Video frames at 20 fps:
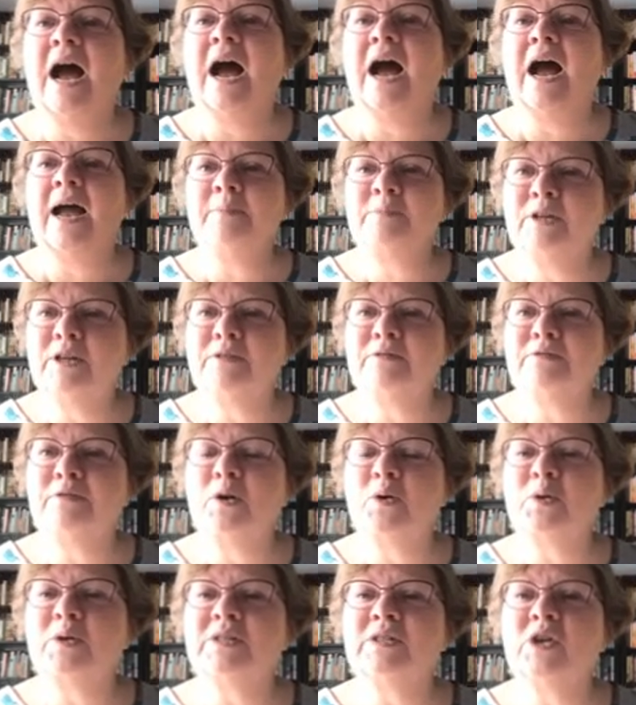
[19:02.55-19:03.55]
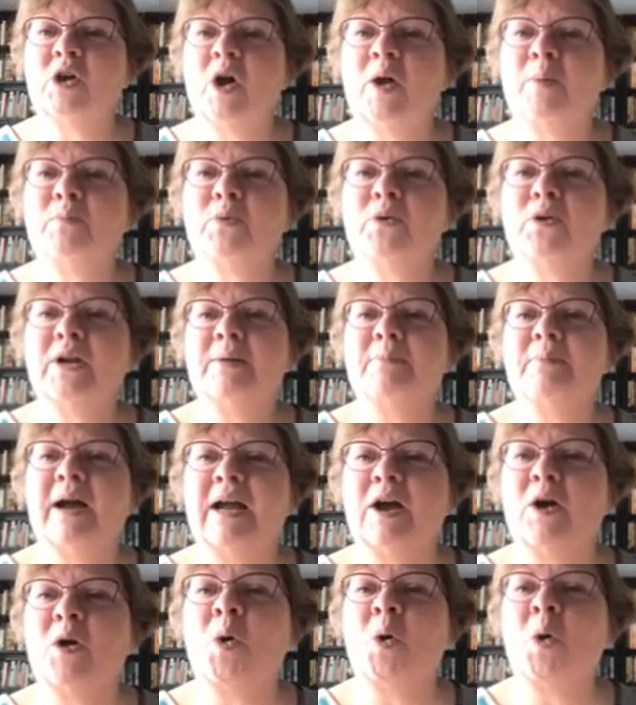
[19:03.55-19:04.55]
I'm going to focus on putting
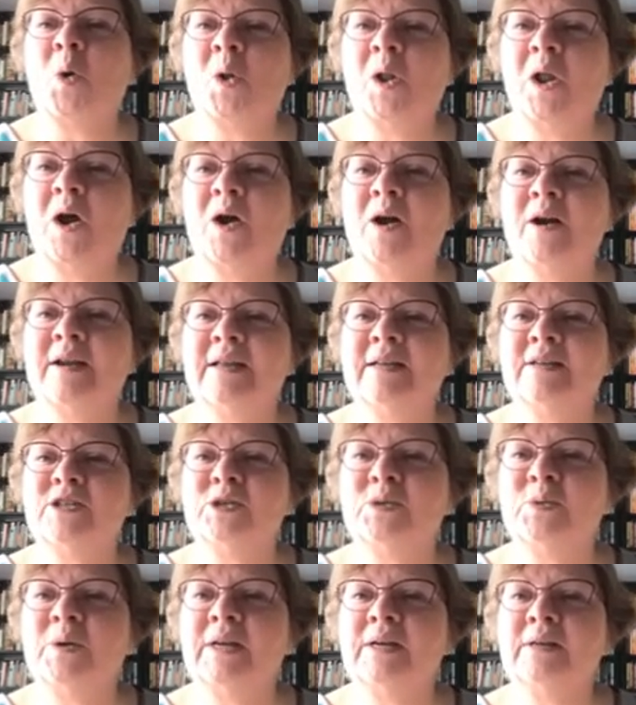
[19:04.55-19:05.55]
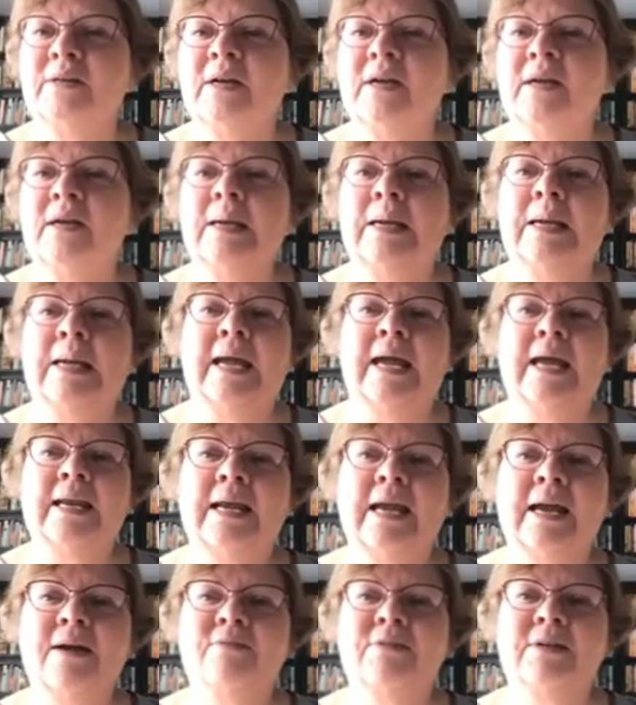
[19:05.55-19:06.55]
my whole heart into it and
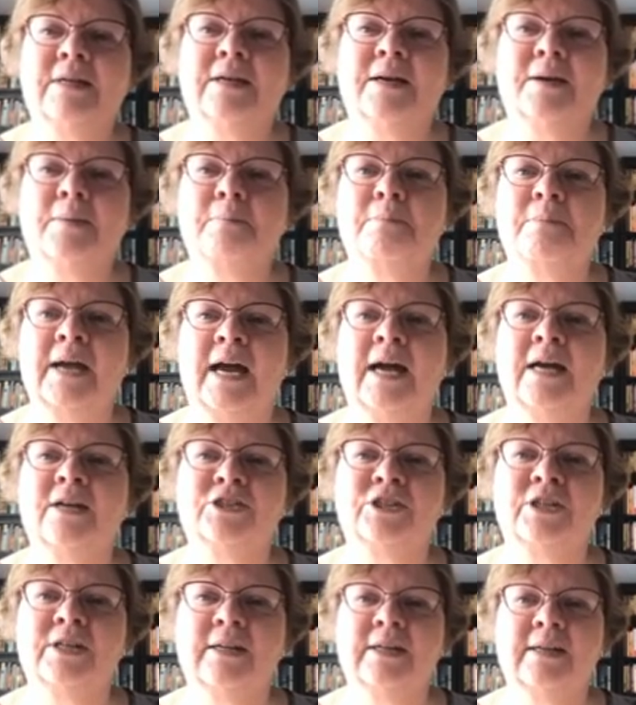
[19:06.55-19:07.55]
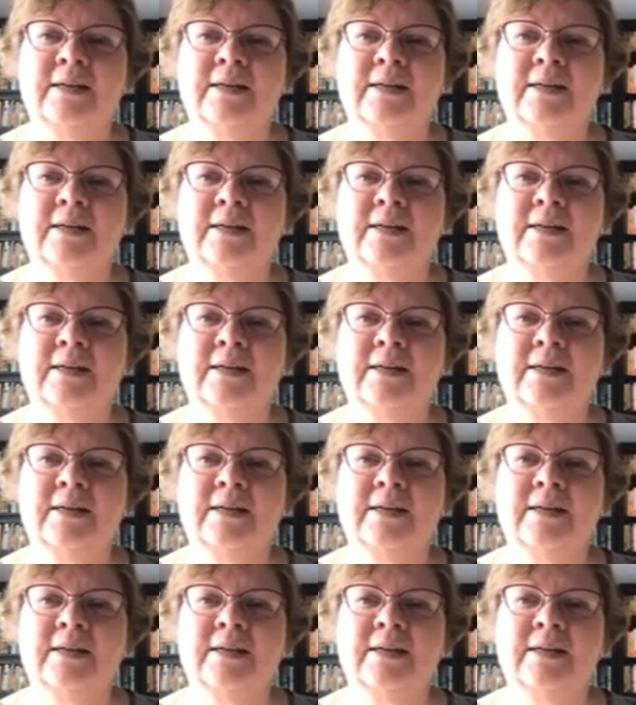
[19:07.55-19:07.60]
having compassion.